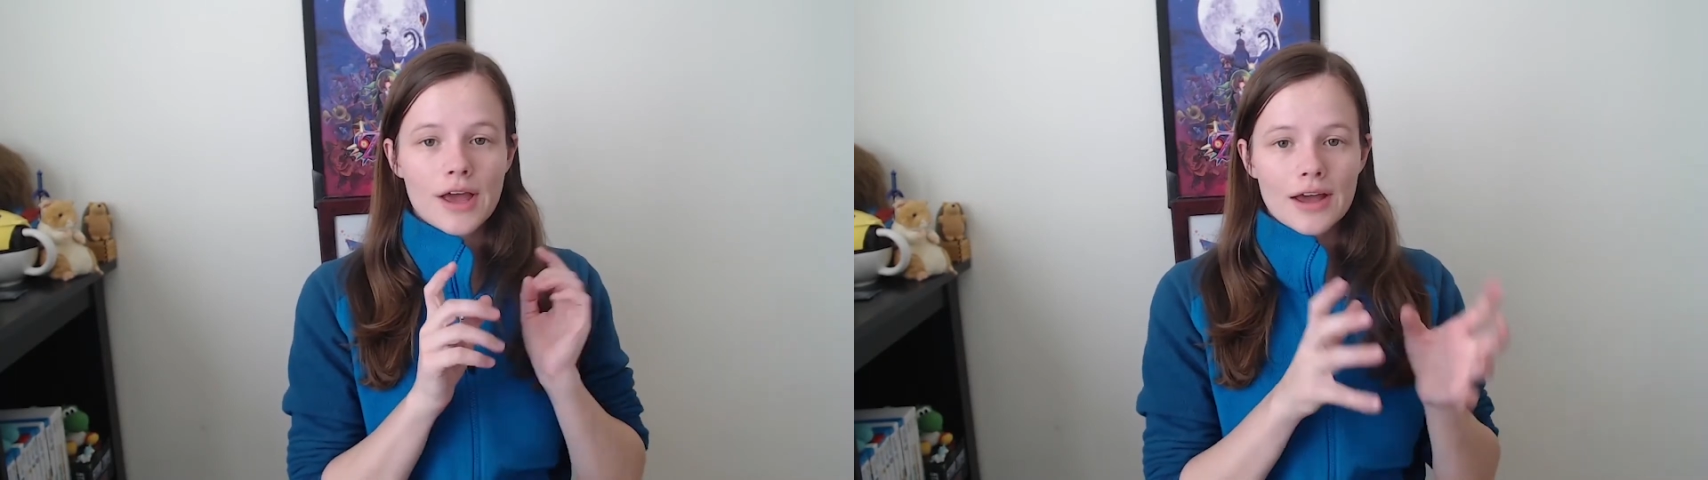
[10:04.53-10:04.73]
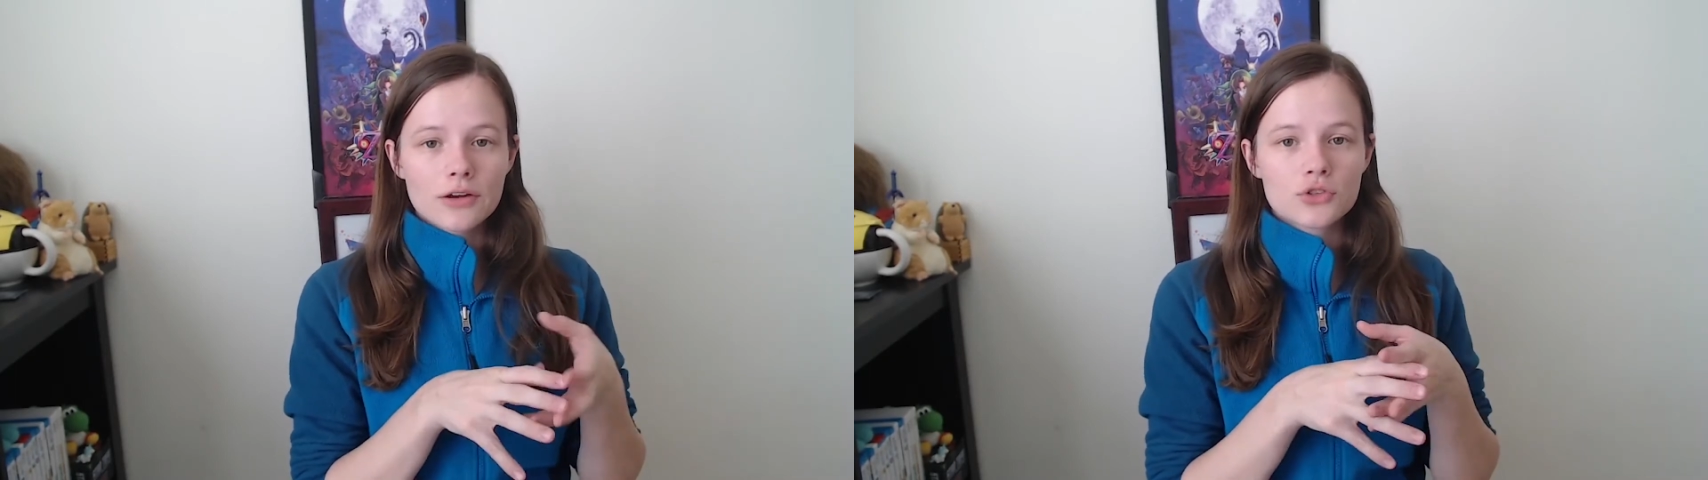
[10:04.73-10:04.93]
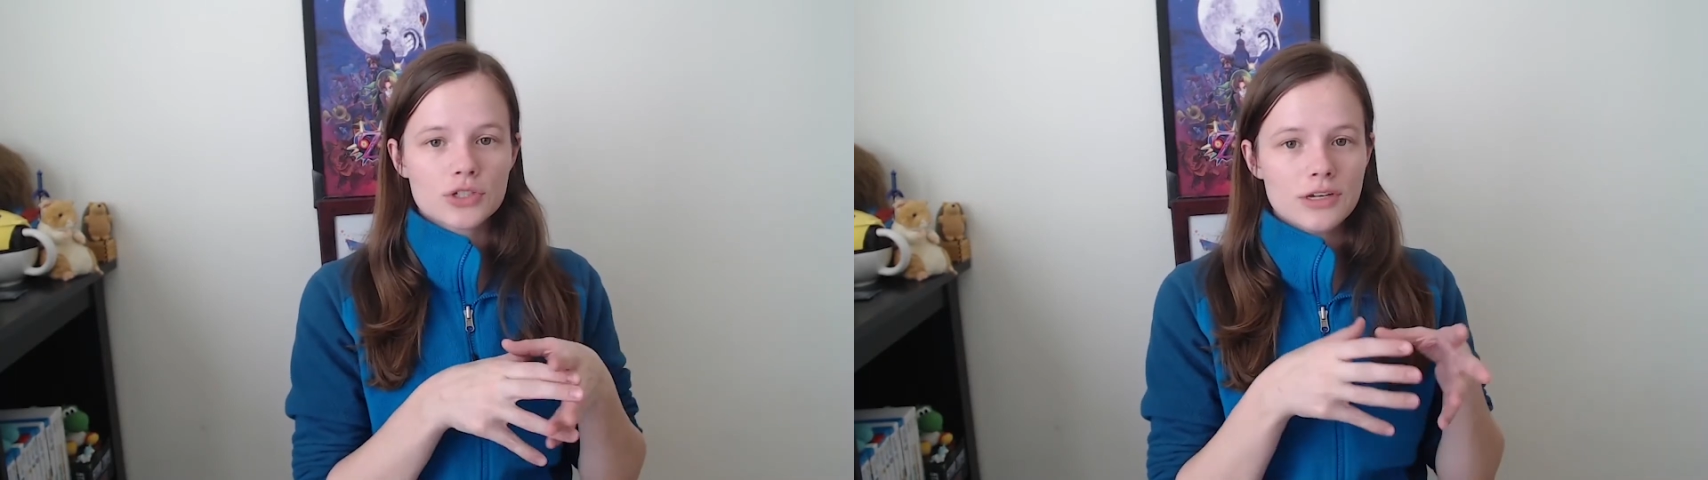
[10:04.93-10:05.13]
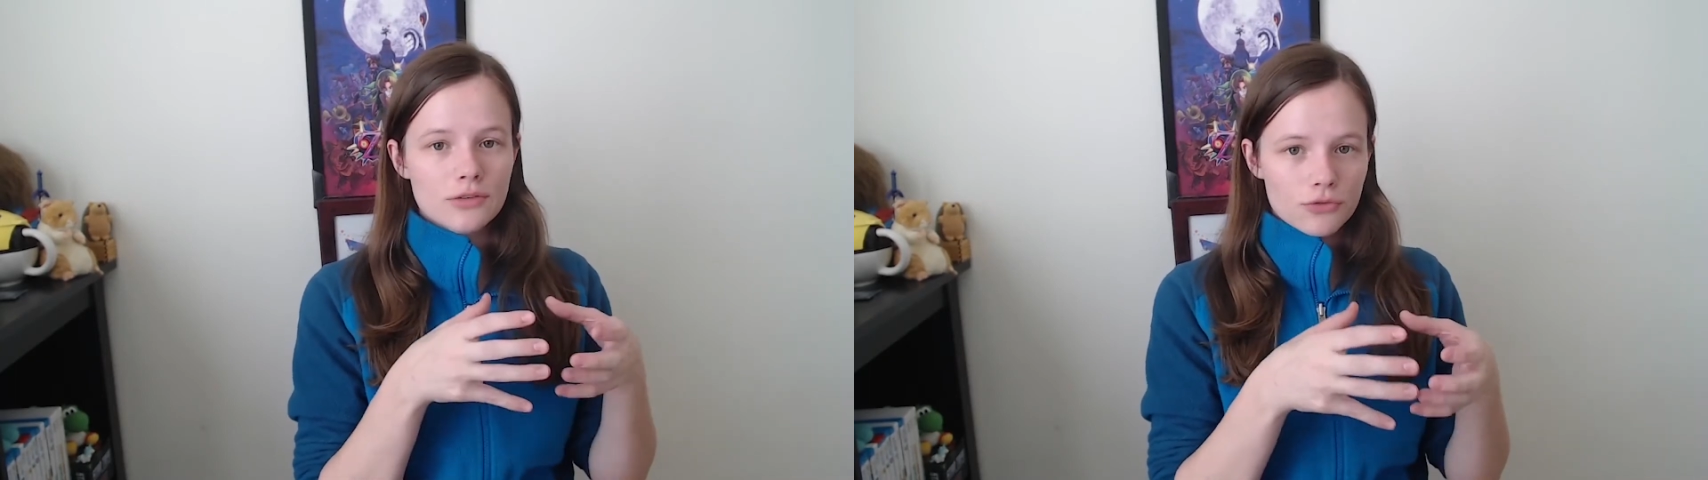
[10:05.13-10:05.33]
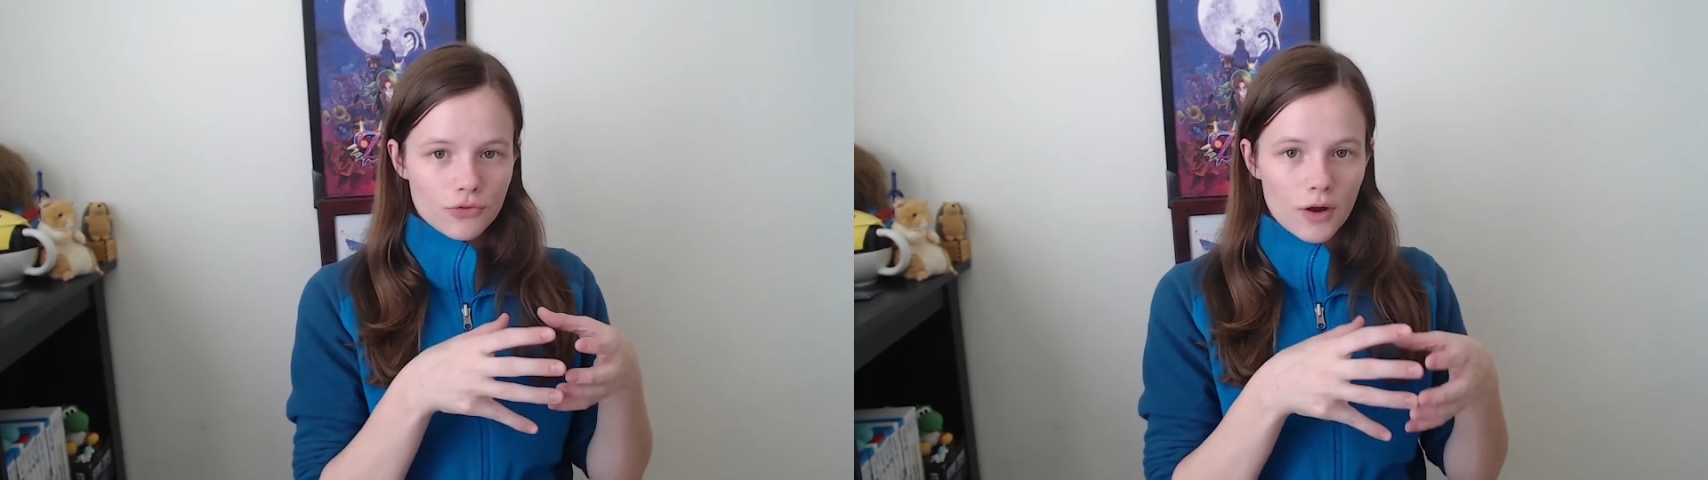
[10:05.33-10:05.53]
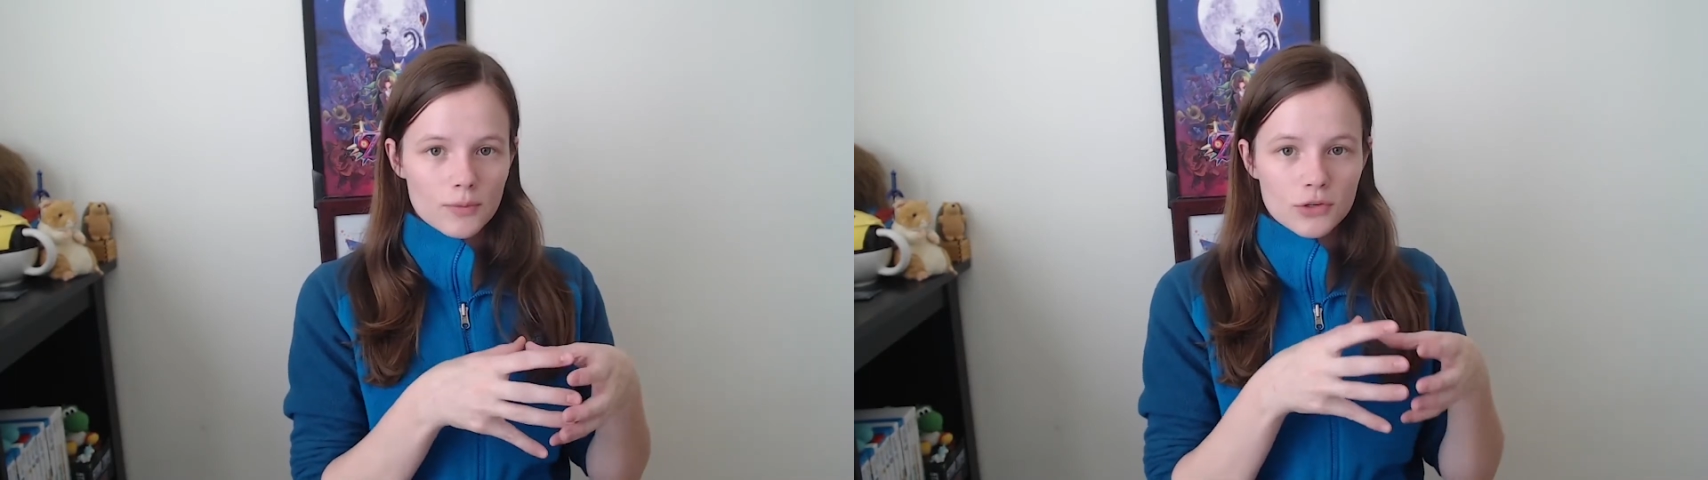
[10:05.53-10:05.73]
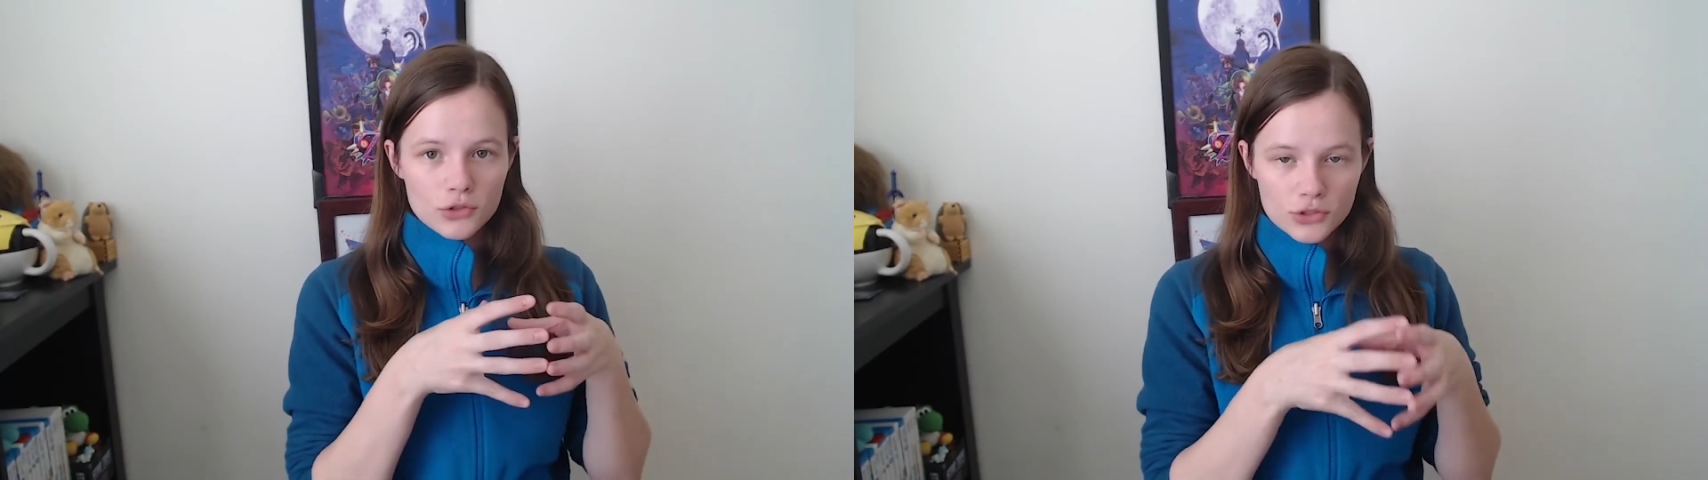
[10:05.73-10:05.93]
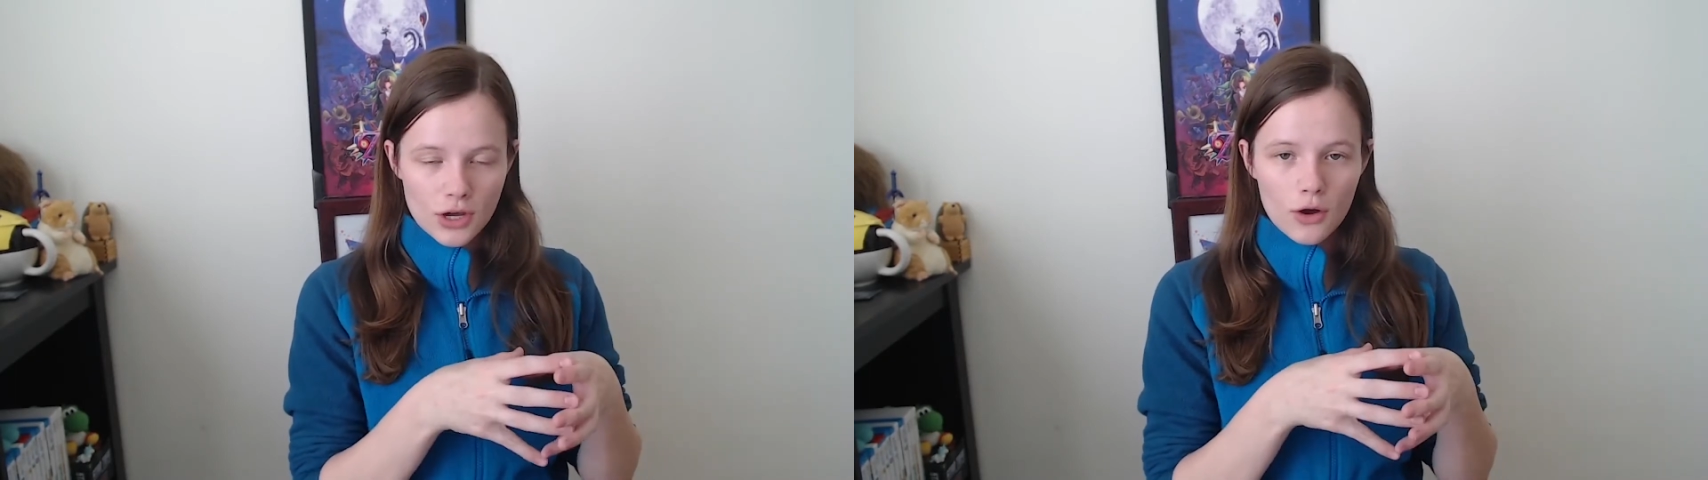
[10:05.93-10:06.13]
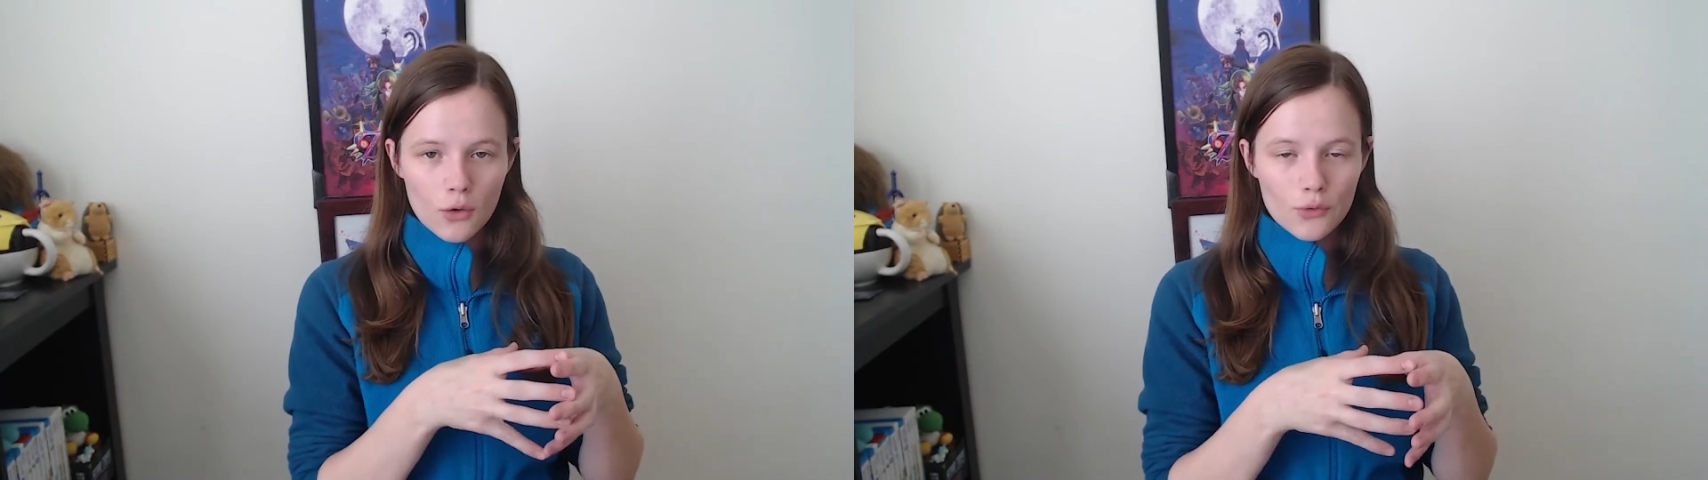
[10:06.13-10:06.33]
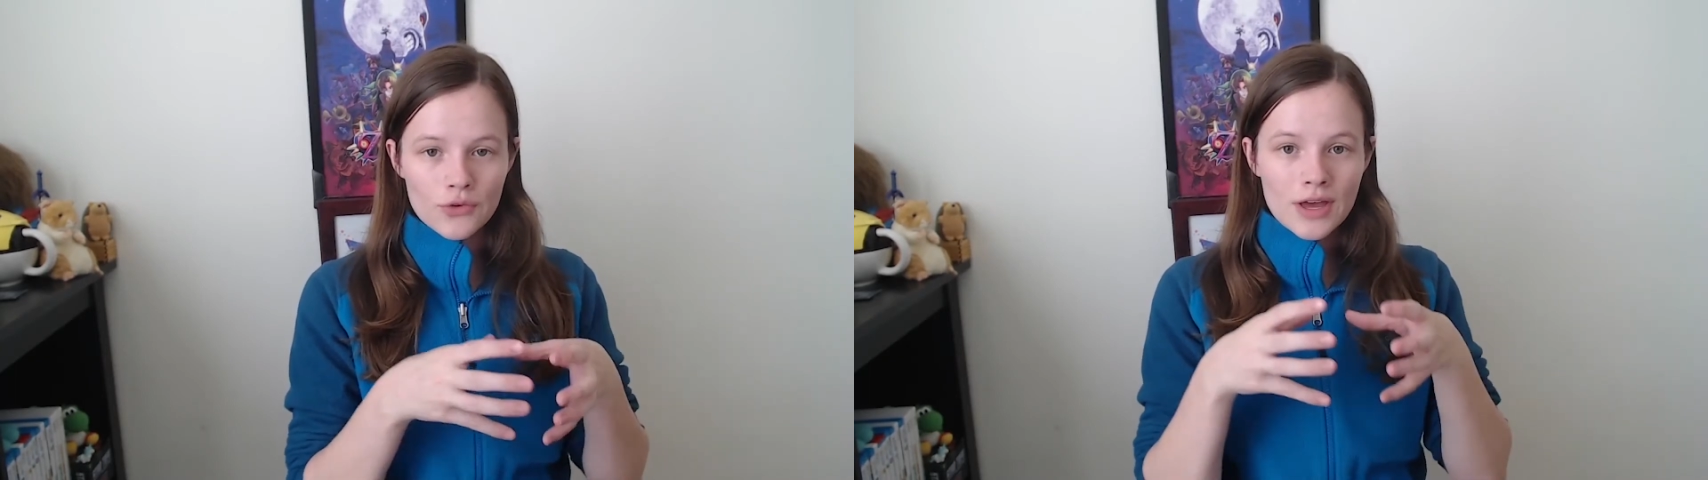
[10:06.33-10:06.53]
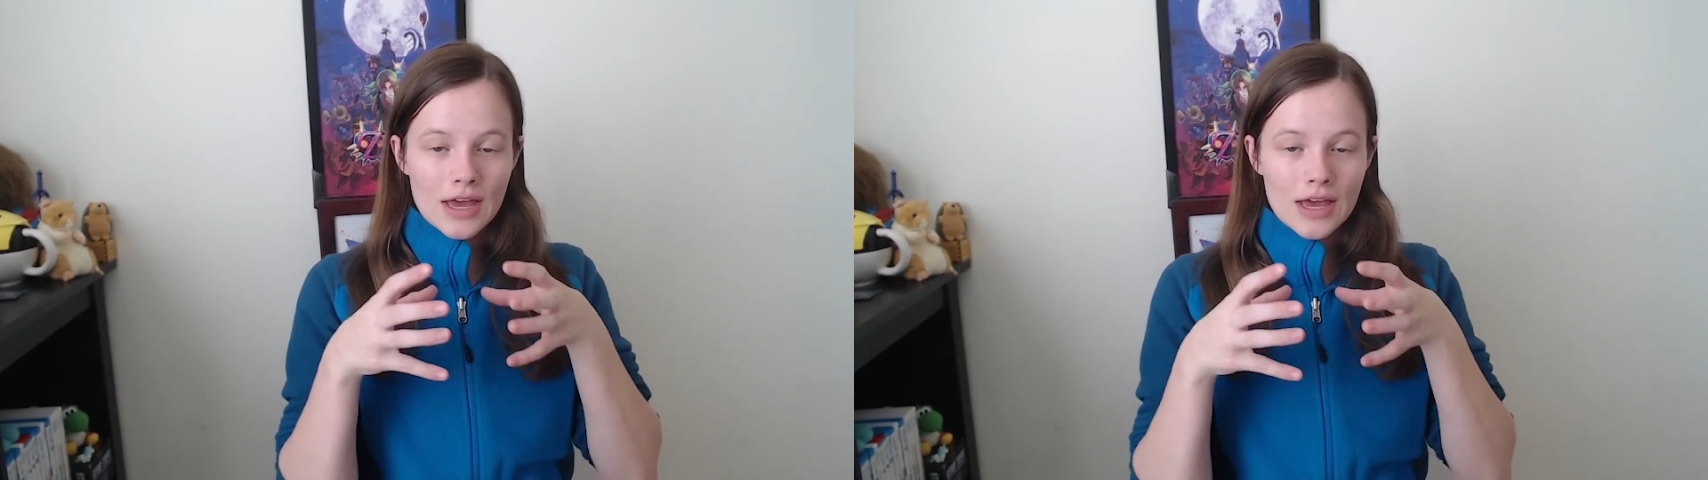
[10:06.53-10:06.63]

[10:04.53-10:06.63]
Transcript: energy from your stove